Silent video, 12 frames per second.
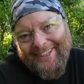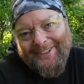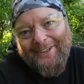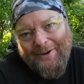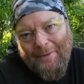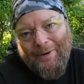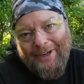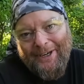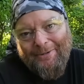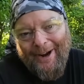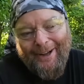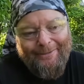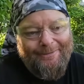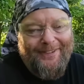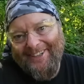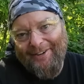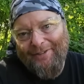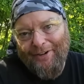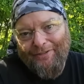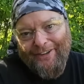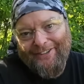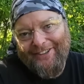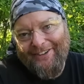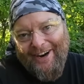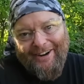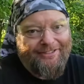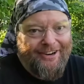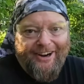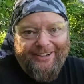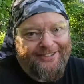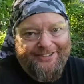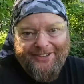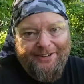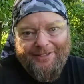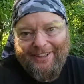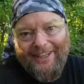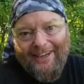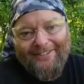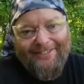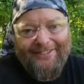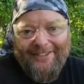you're doing pretty well if you're fishing around rocks and stuff like that.